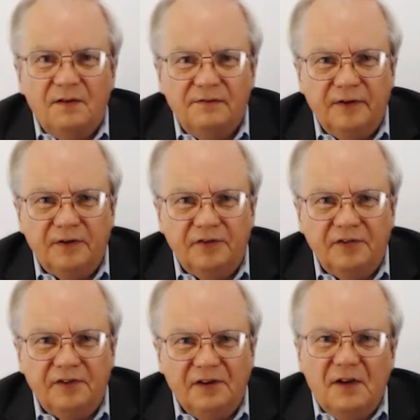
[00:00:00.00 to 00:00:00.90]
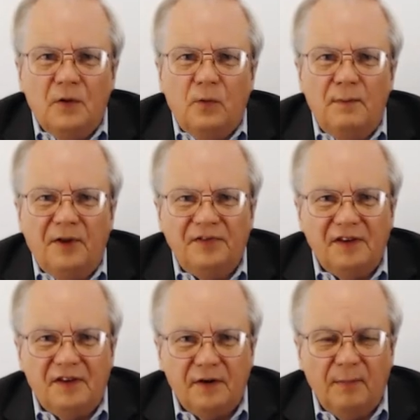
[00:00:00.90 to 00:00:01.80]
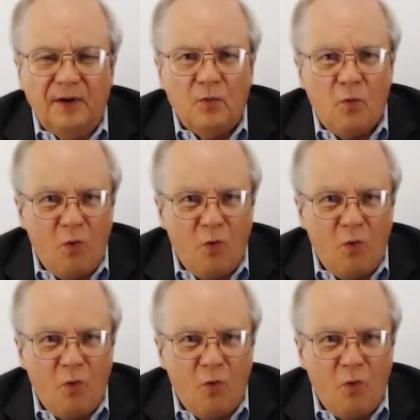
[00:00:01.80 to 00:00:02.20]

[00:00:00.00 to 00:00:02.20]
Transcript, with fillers: First, we must determine